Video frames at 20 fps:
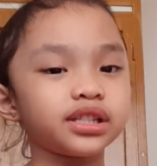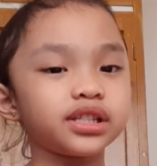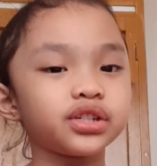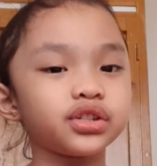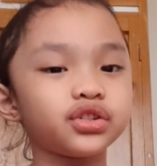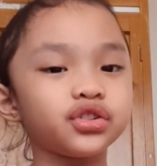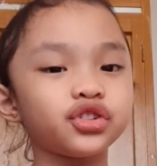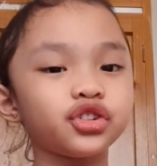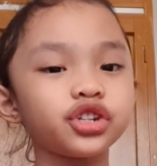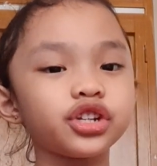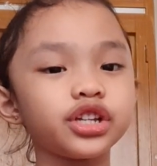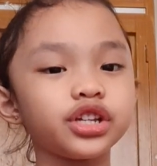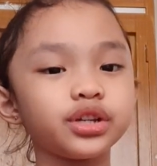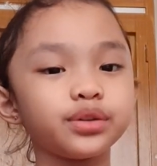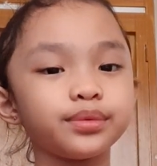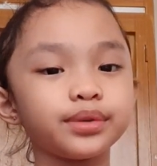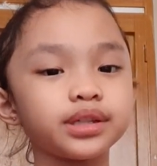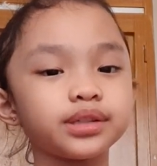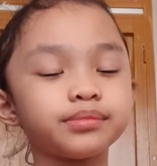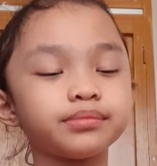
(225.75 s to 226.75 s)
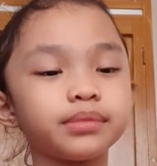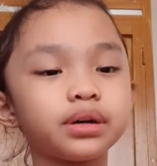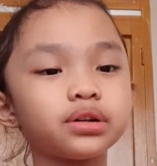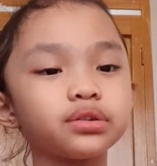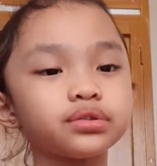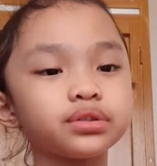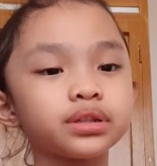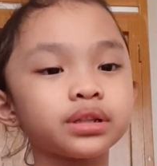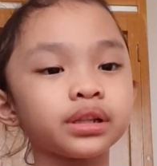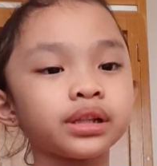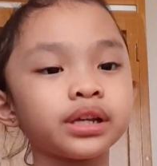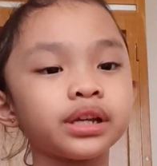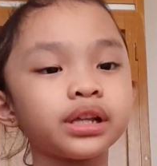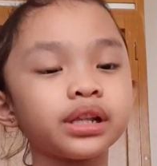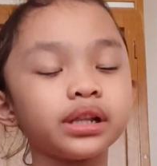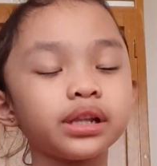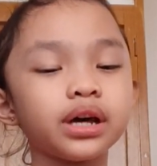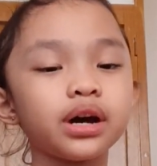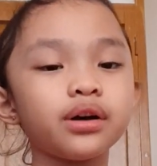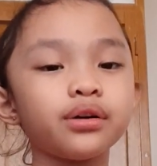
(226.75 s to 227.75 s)
The tree was mostly
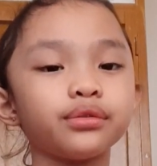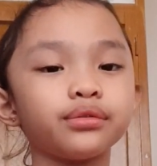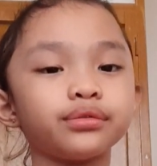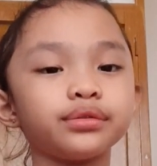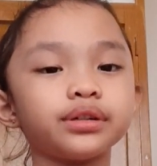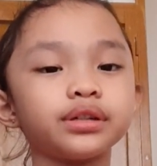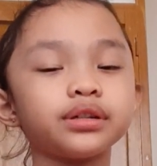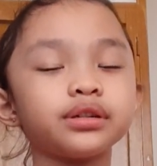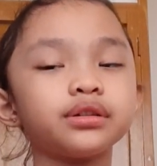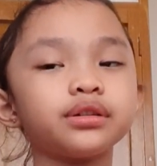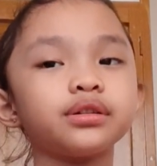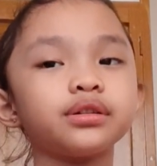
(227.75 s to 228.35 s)
alone,